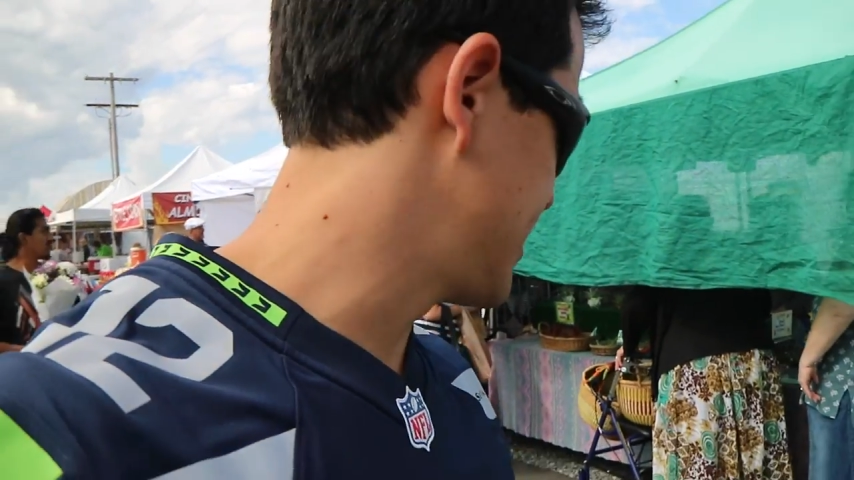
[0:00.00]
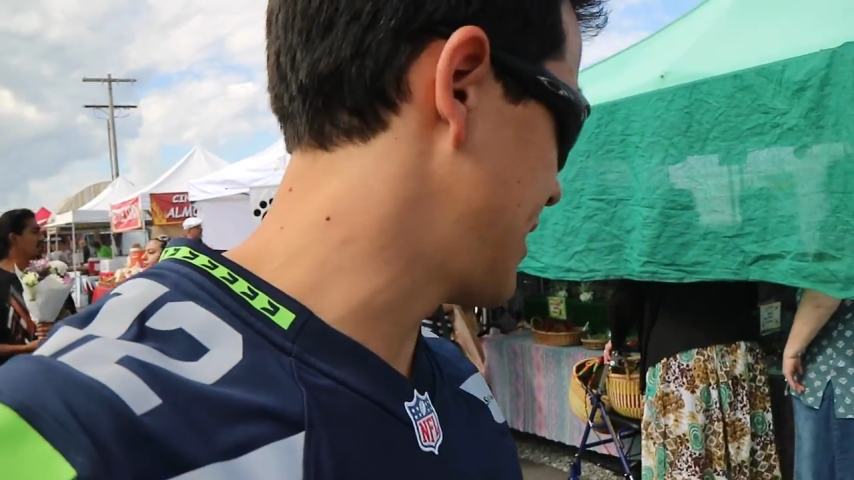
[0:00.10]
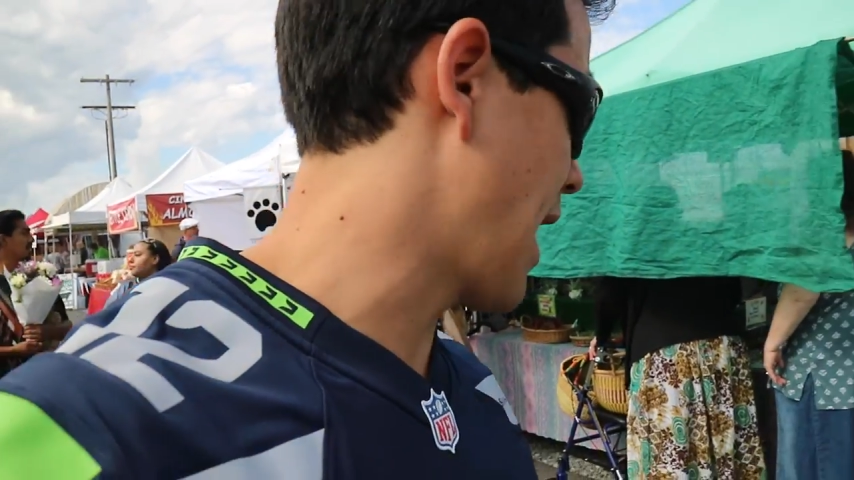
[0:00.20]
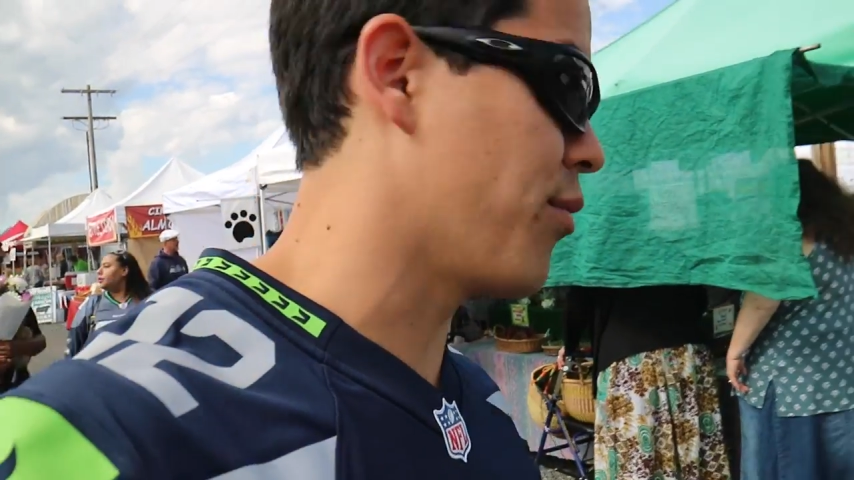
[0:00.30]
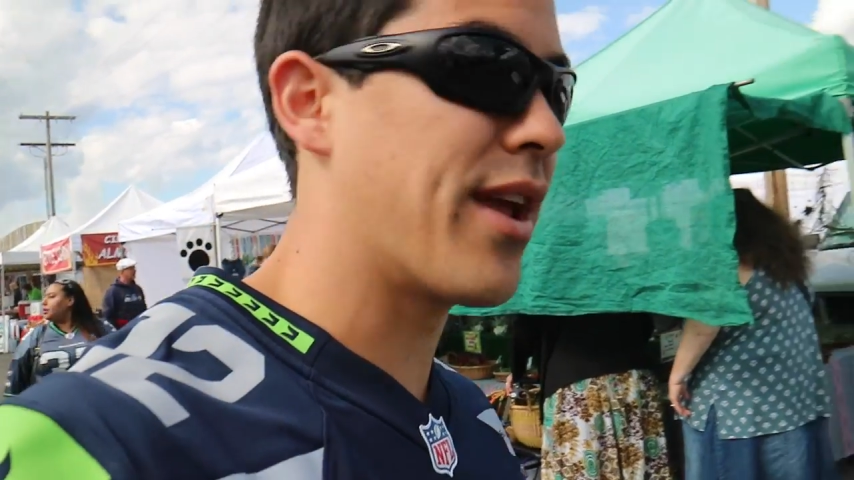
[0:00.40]

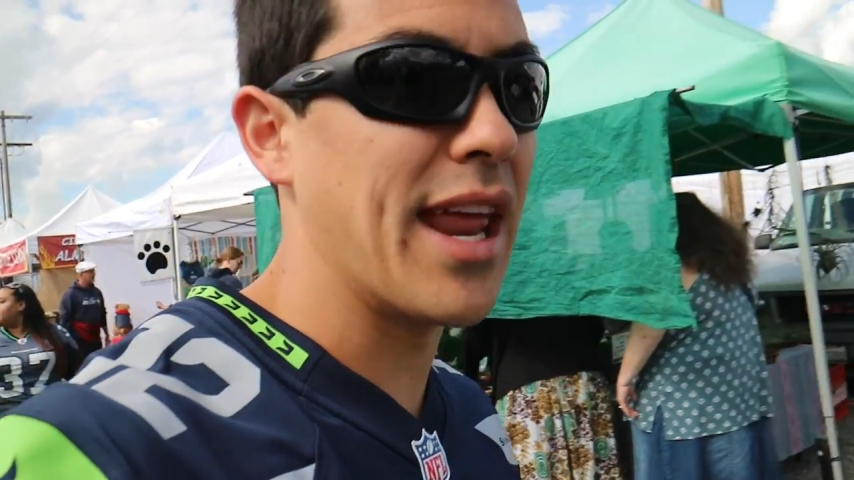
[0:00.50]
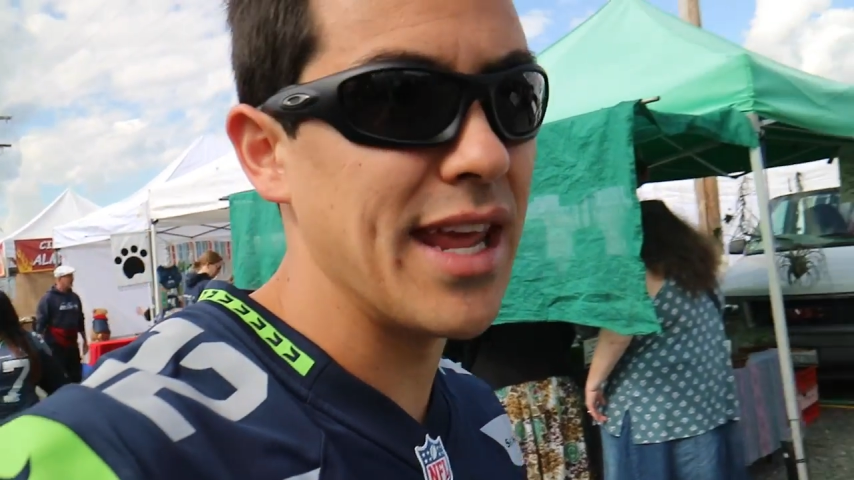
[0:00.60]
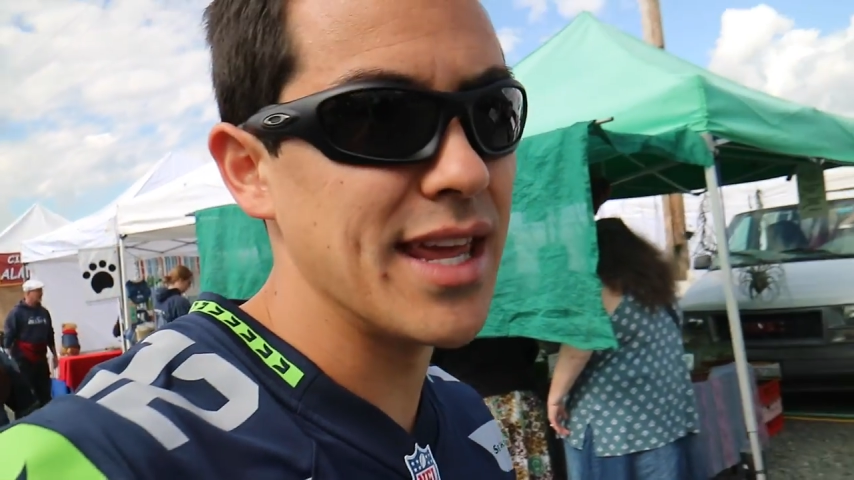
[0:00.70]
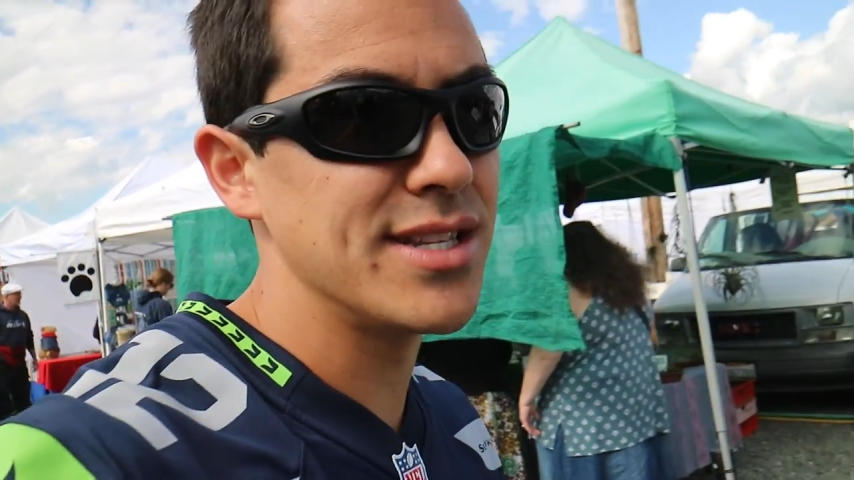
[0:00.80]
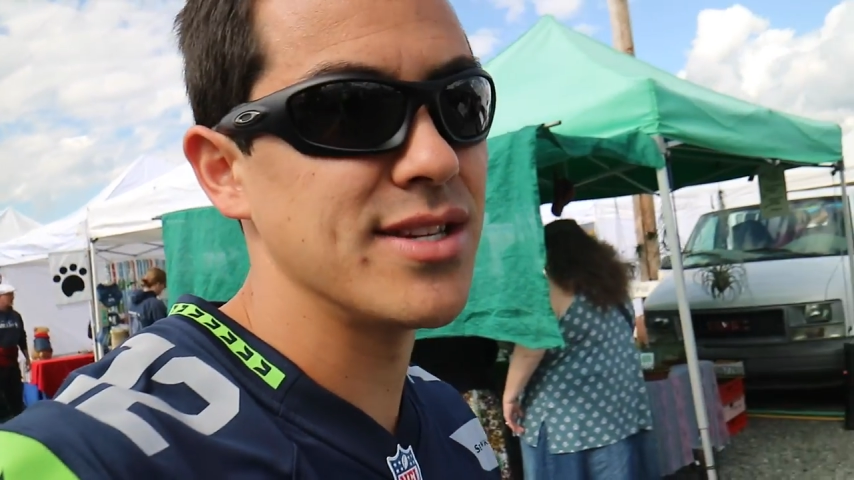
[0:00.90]
So now we're
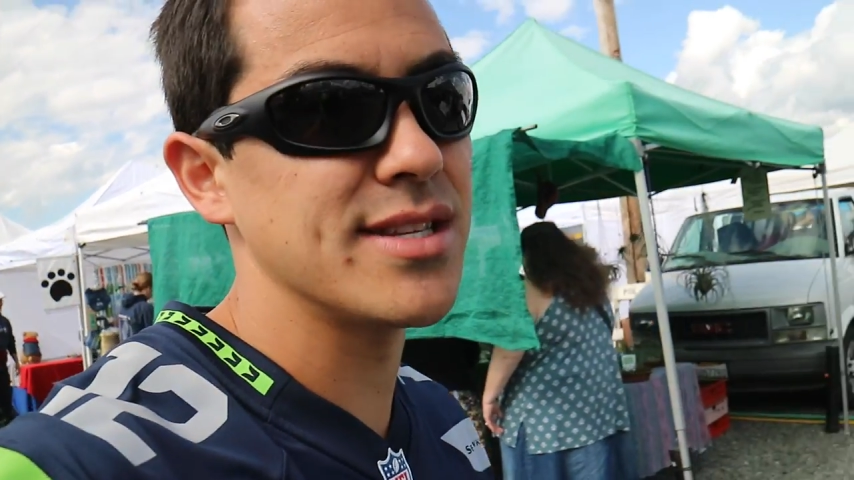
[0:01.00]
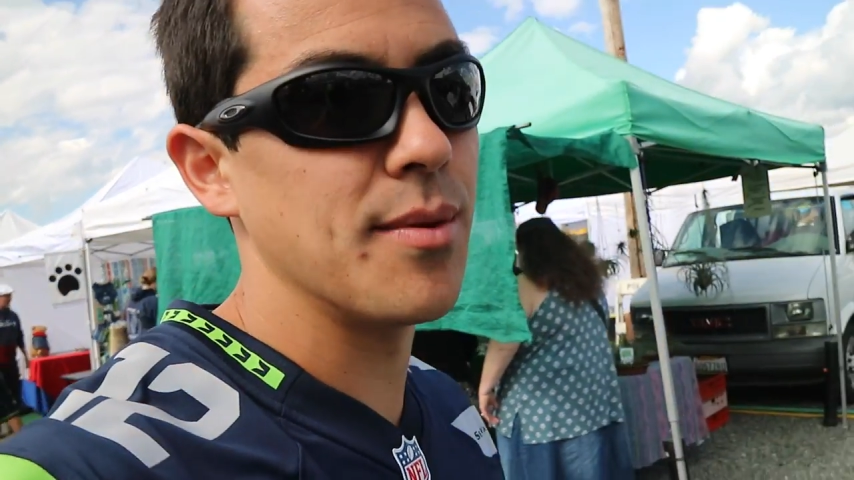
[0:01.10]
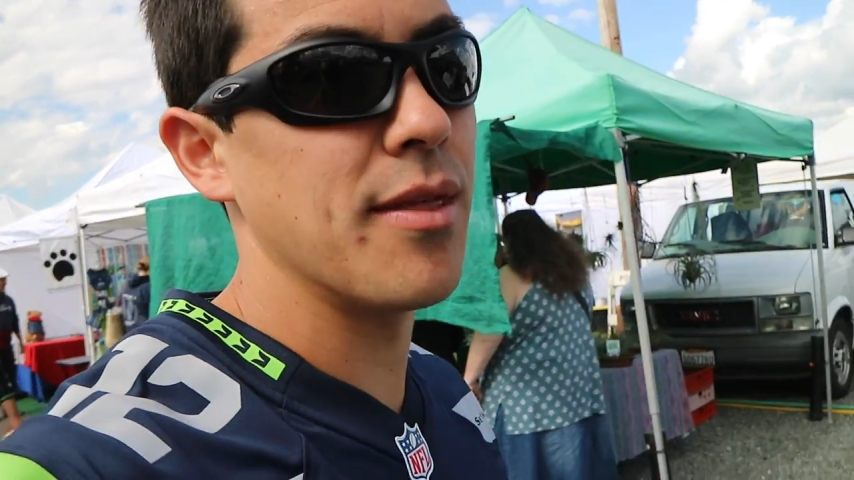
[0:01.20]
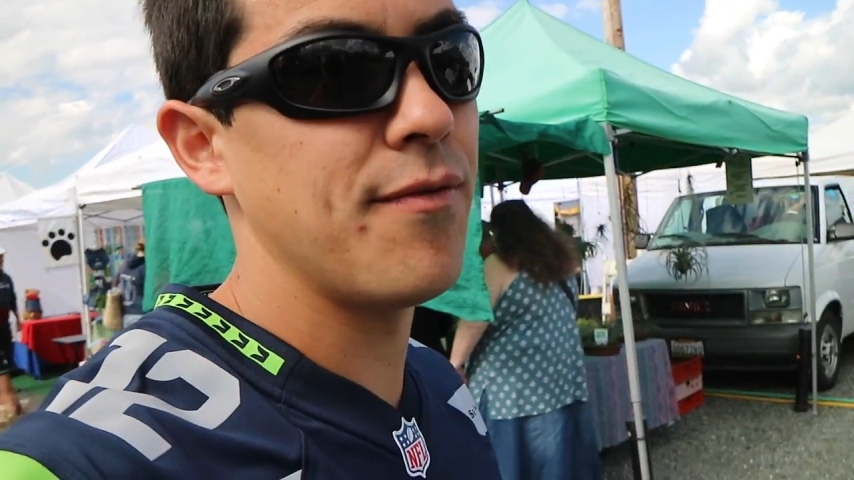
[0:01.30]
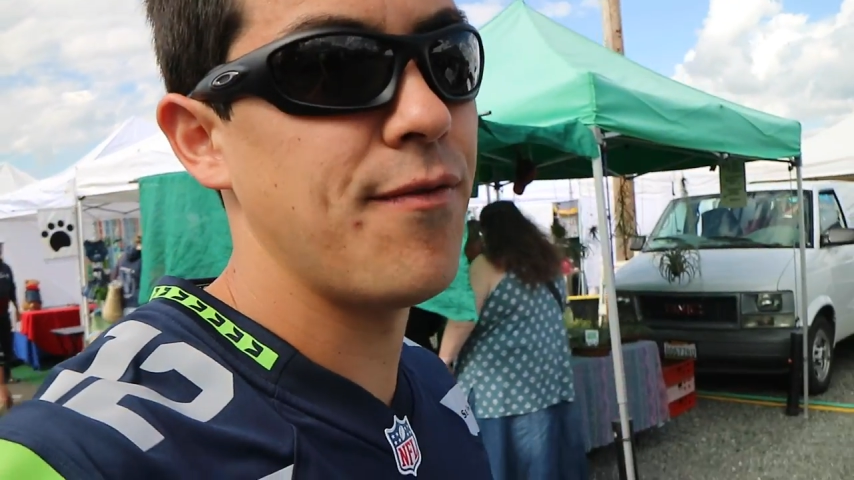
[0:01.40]
getting into
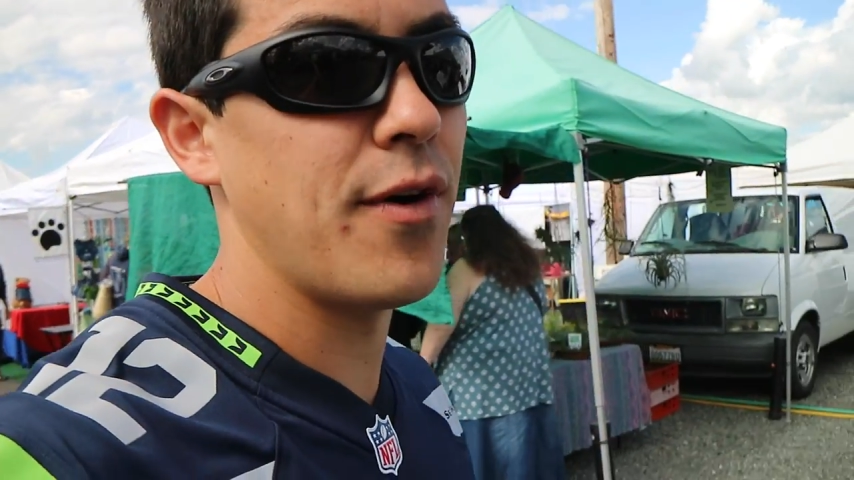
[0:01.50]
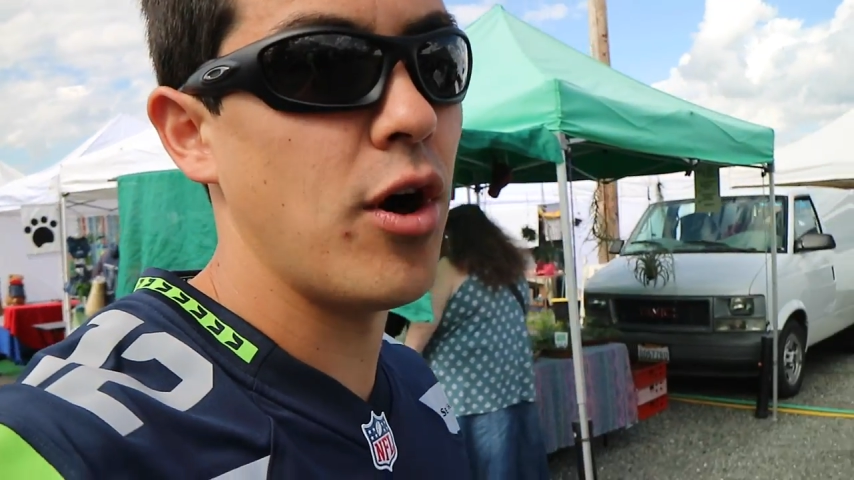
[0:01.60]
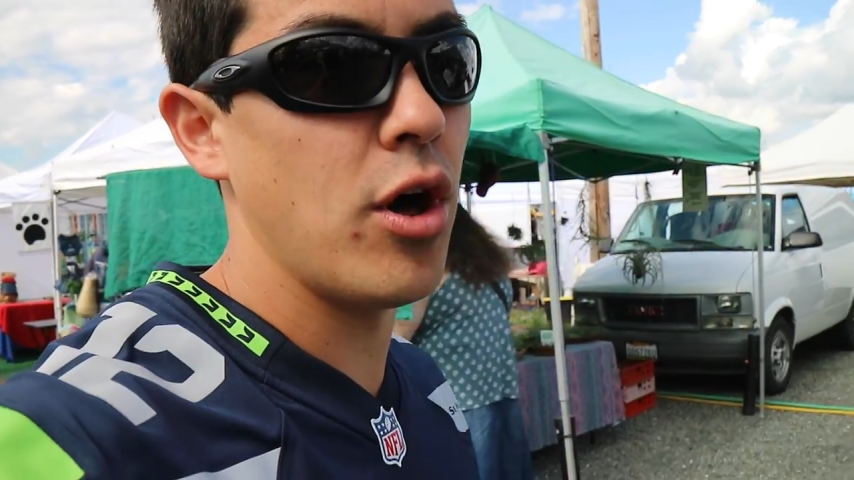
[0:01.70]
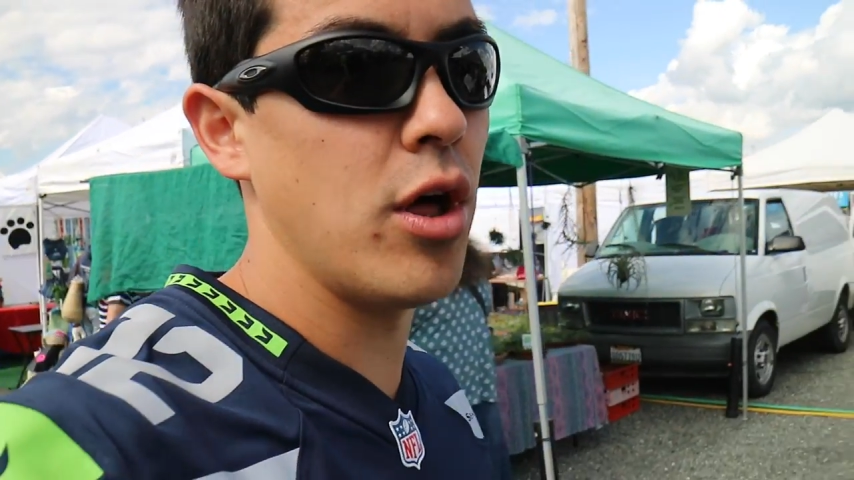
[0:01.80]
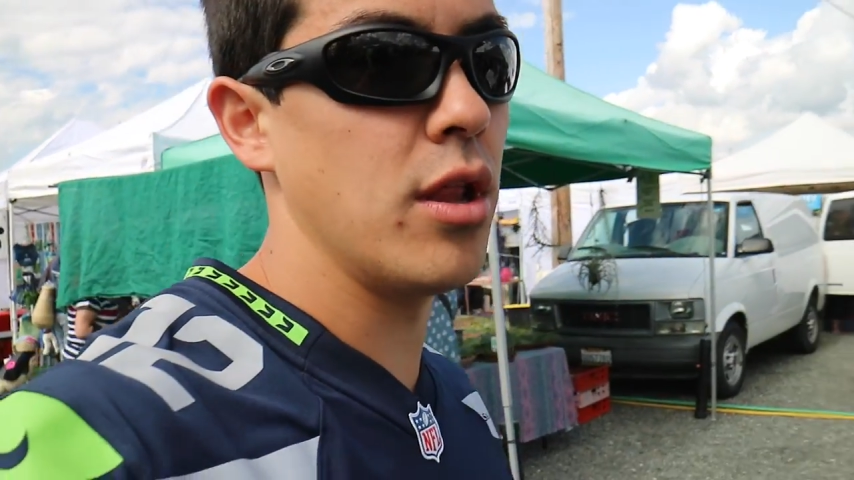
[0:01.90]
some of the
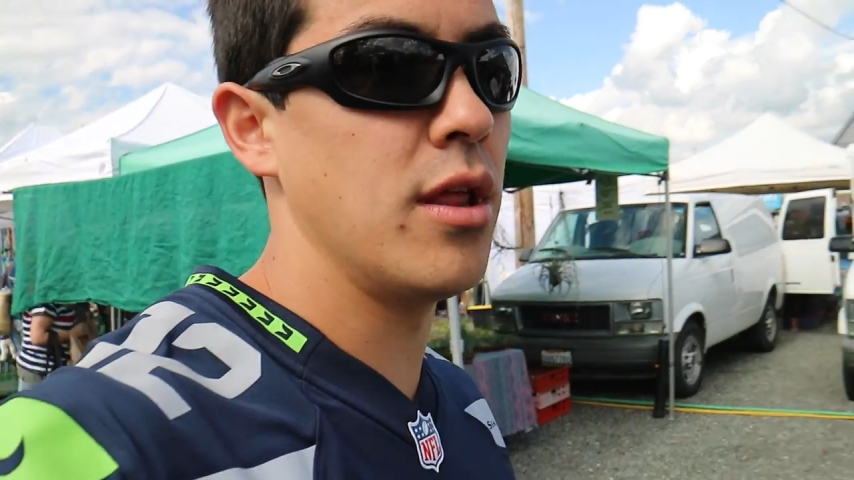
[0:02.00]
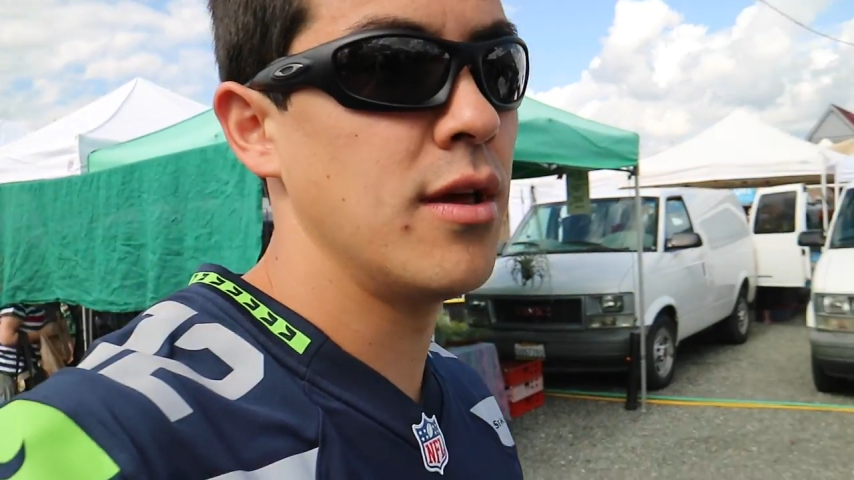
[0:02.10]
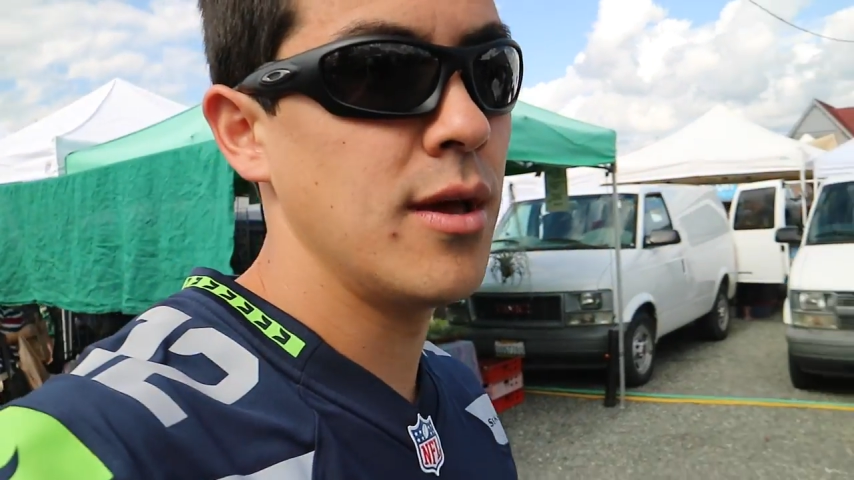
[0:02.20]
fall